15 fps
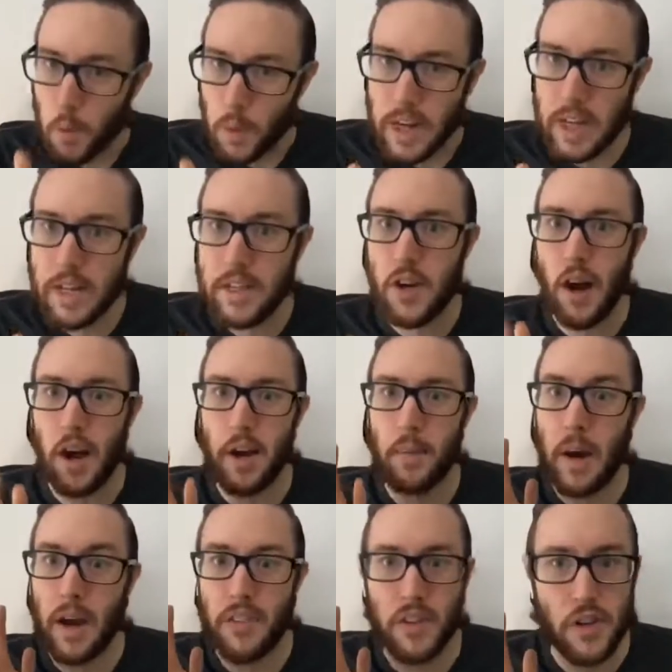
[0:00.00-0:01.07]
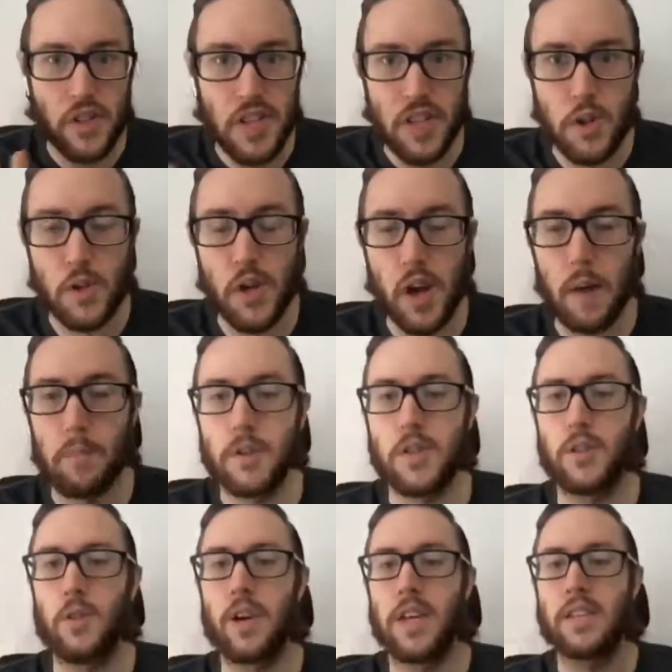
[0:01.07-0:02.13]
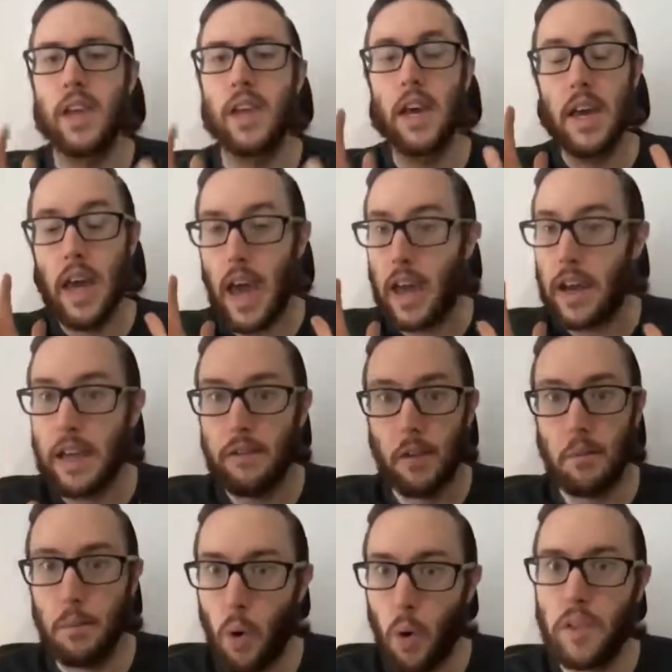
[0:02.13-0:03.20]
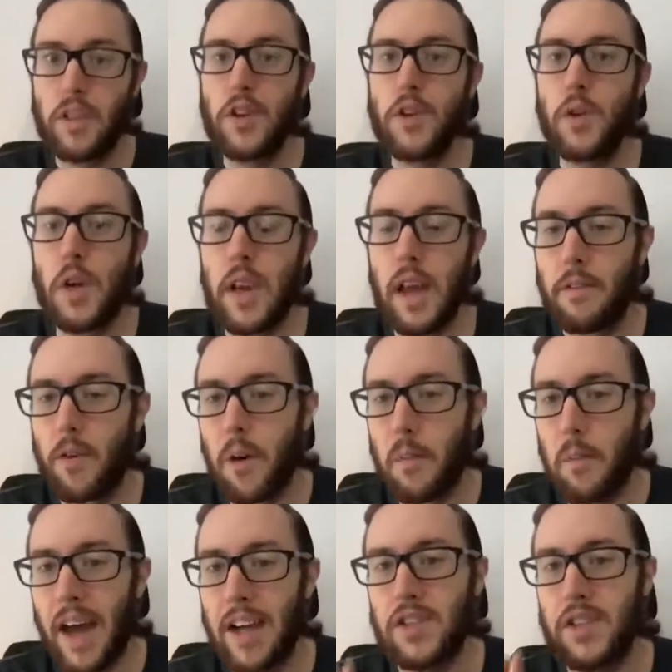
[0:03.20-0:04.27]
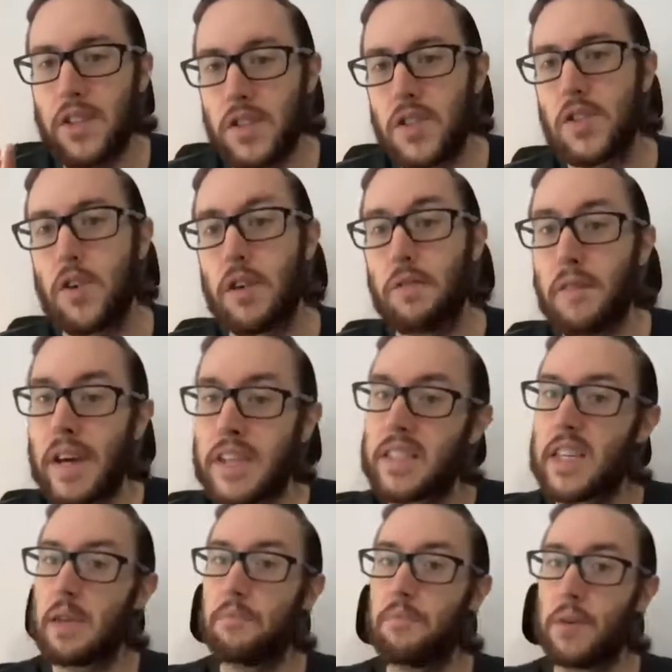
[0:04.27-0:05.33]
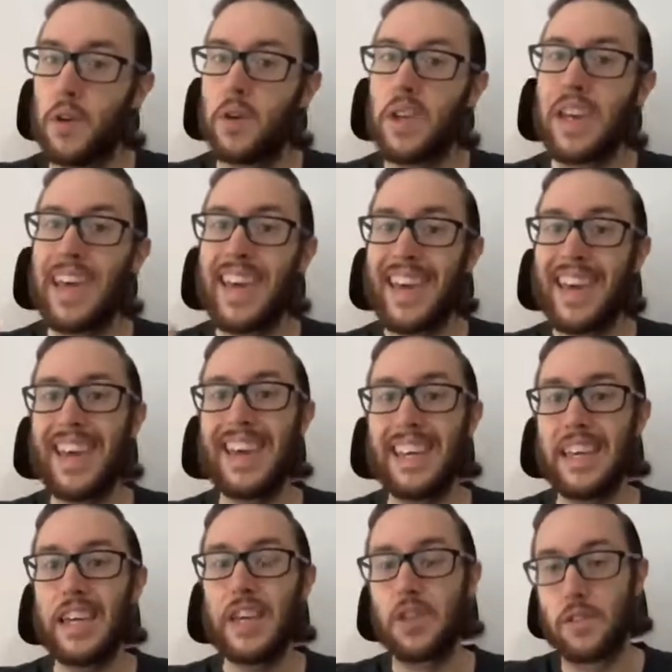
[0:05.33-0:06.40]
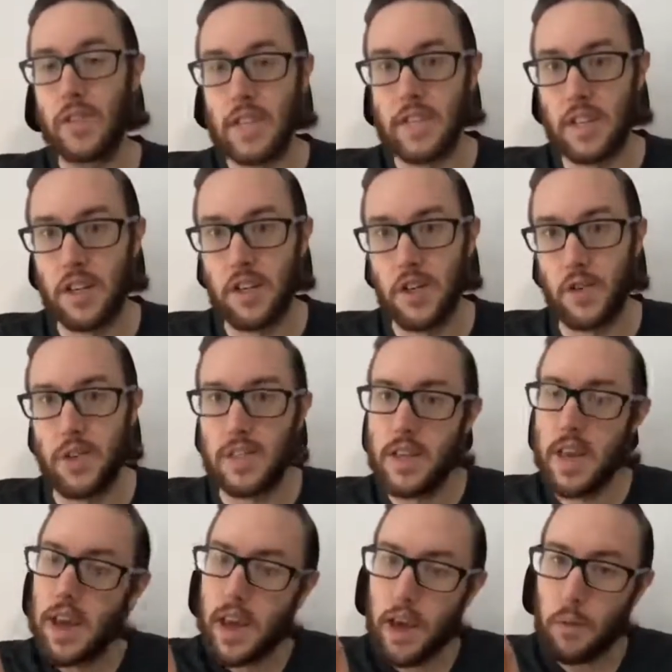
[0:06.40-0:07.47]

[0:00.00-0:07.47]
We need to talk about it. There's huge opportunities and even more than you can ever imagine to start investing and building in each of these industries.